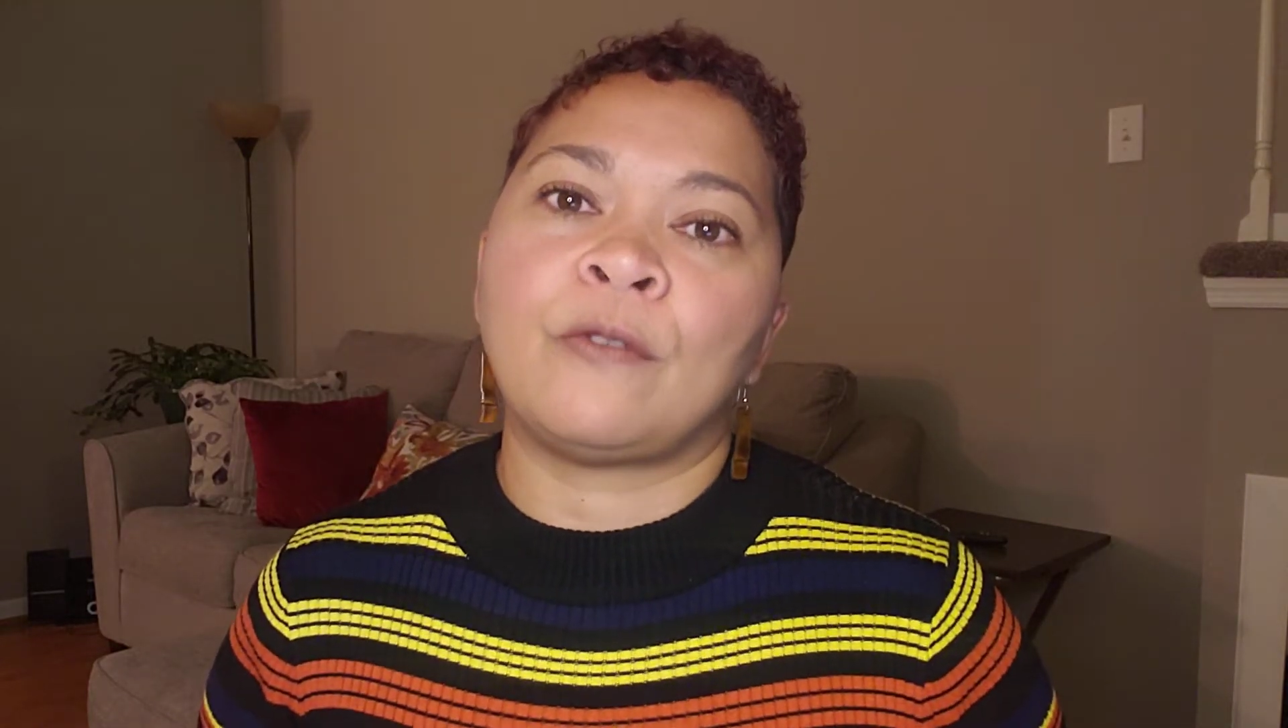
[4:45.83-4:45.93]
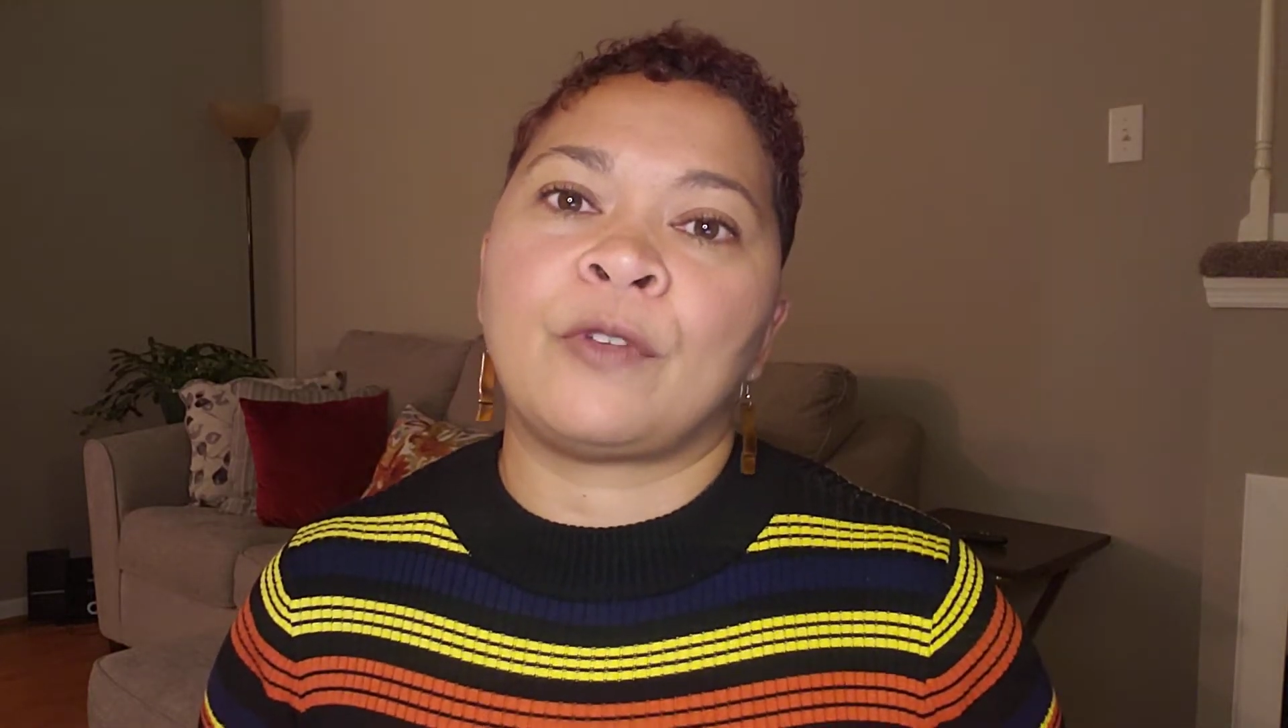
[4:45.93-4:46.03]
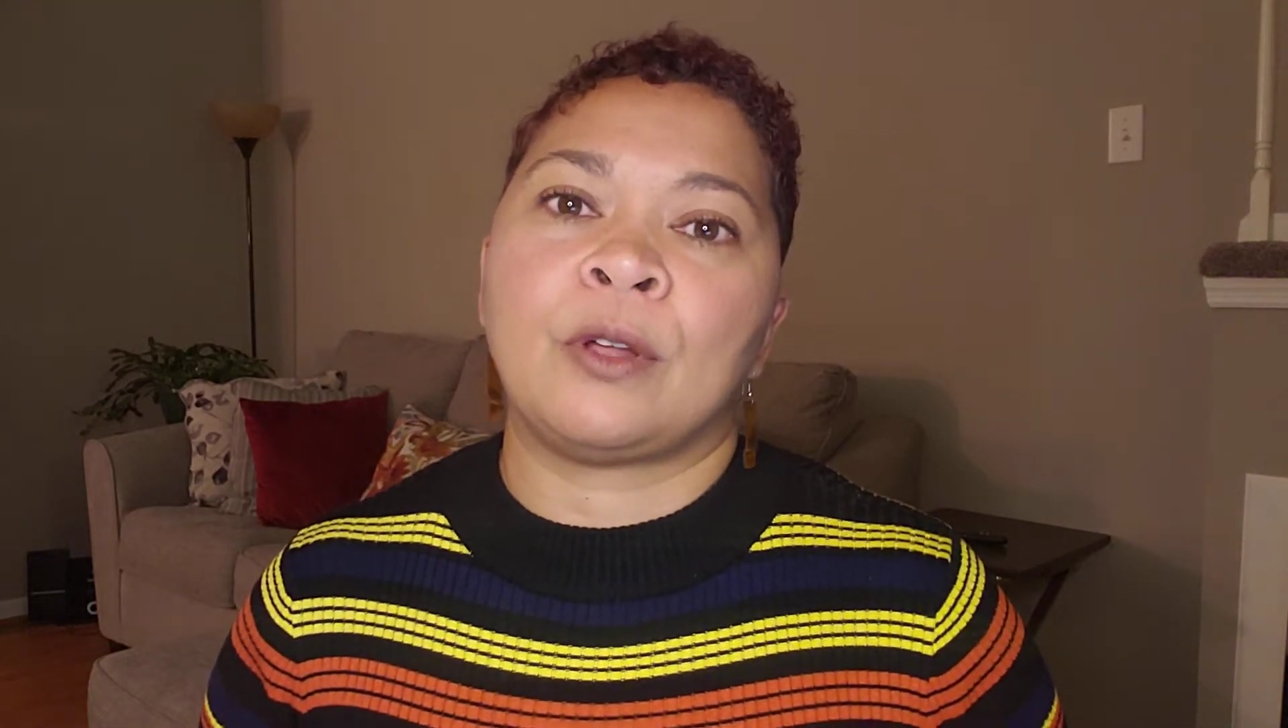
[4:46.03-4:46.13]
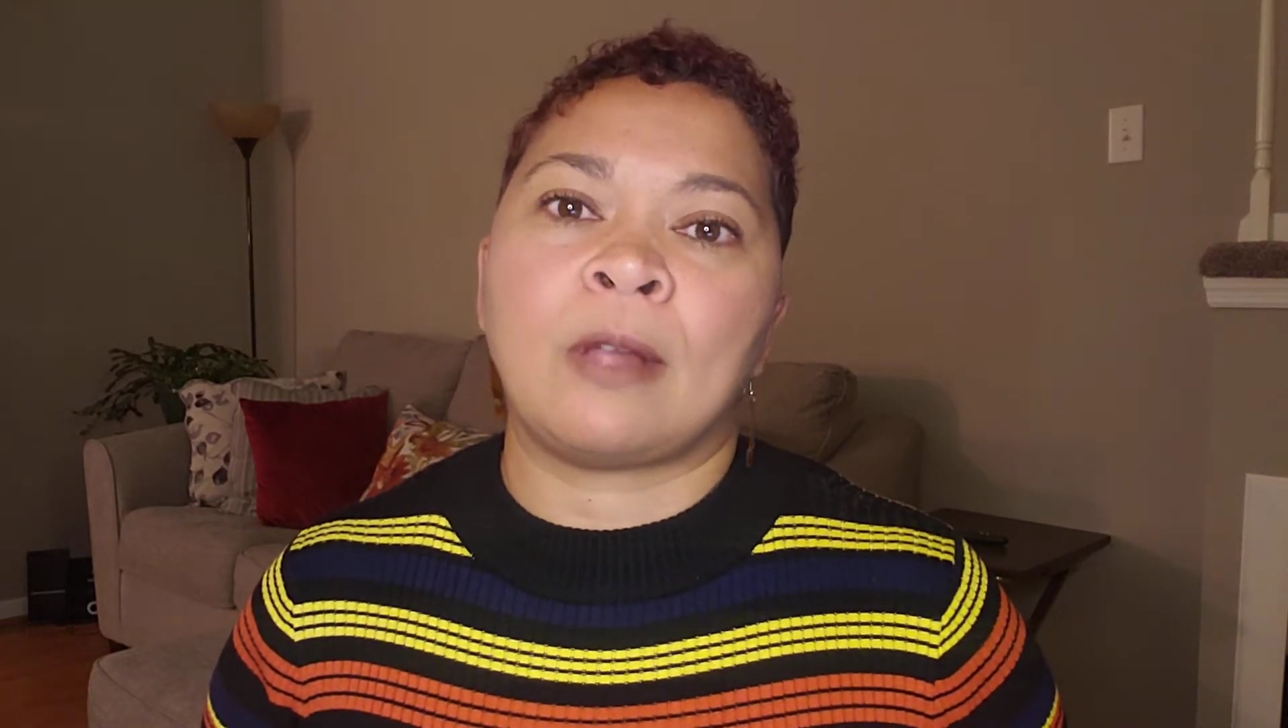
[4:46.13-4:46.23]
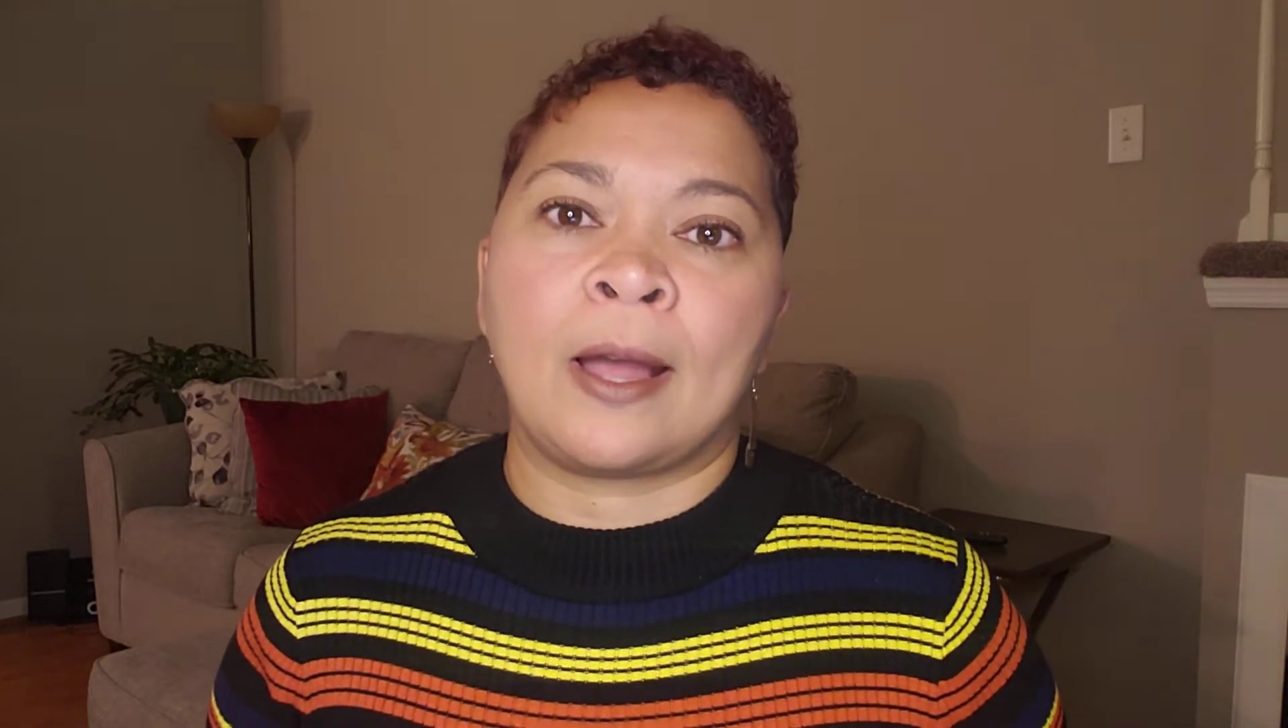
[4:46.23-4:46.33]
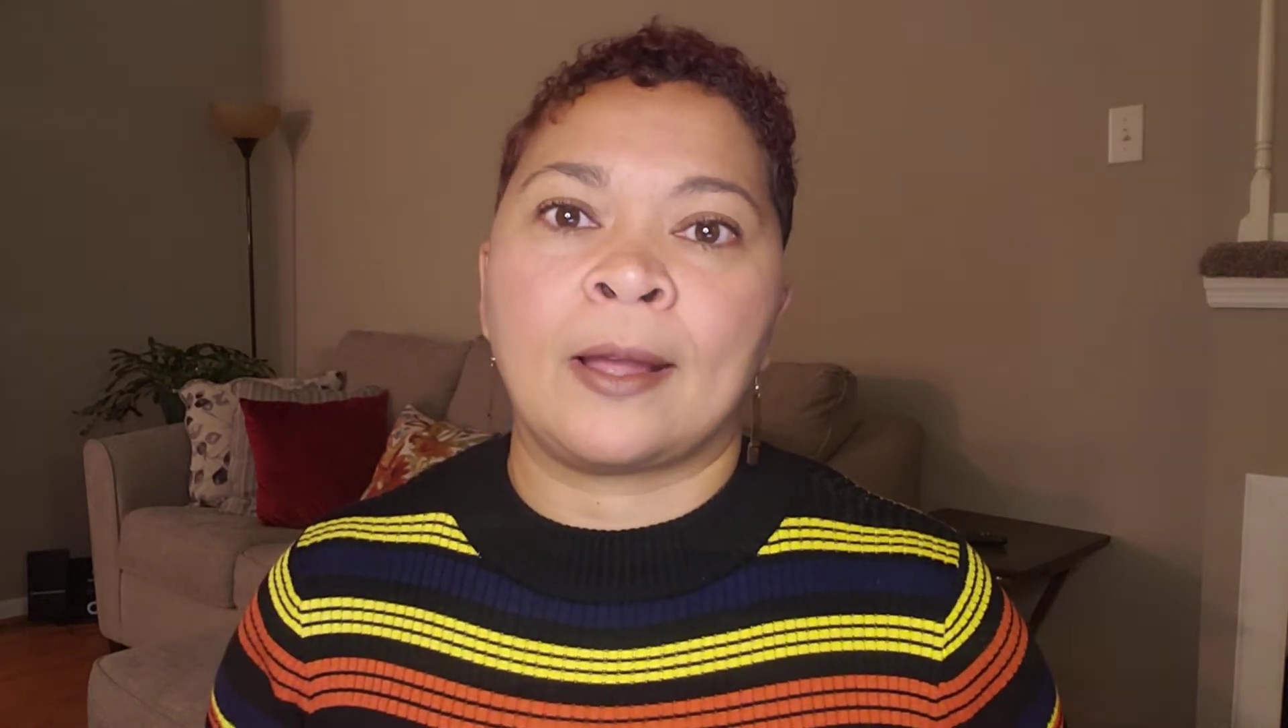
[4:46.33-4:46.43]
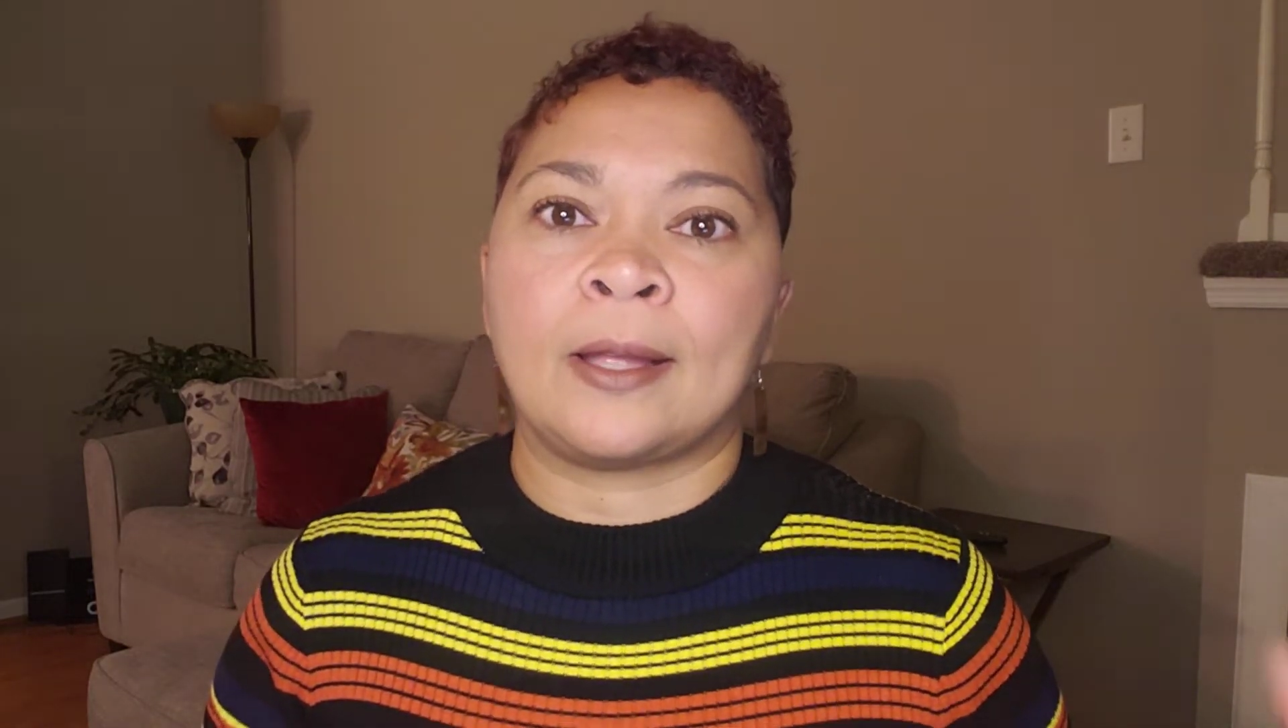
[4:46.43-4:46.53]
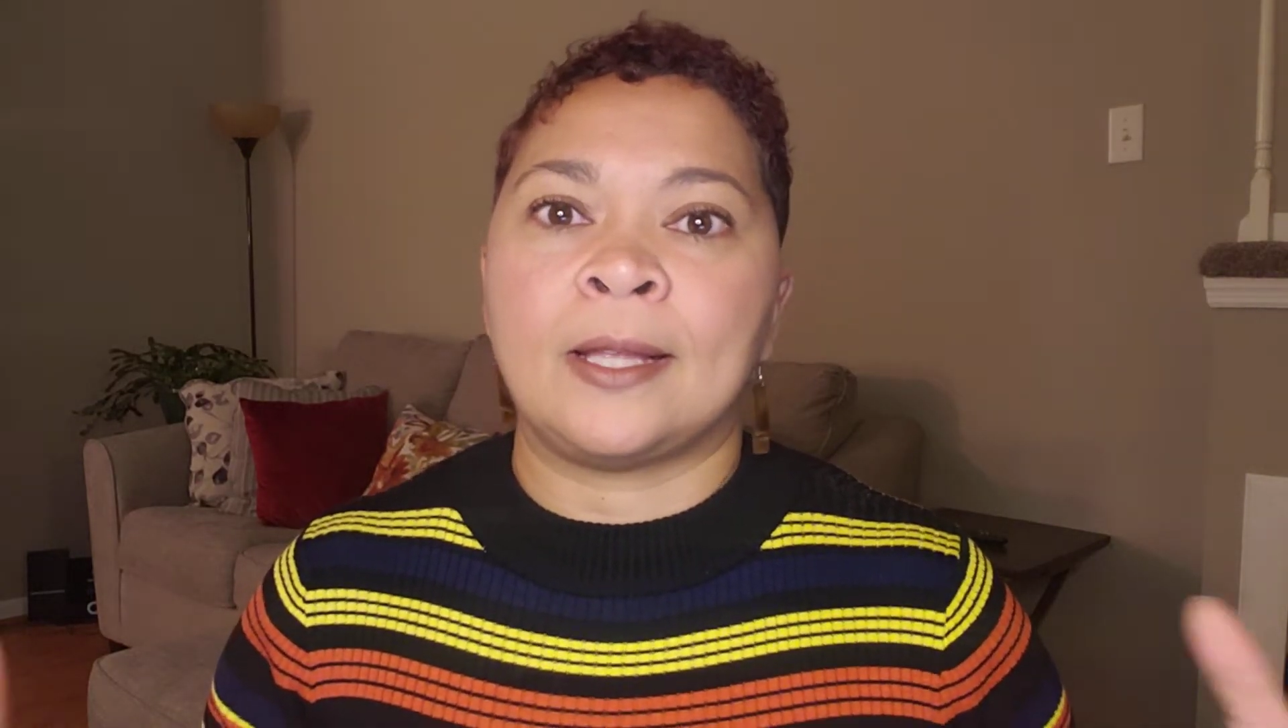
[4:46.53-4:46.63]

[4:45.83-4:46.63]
feel like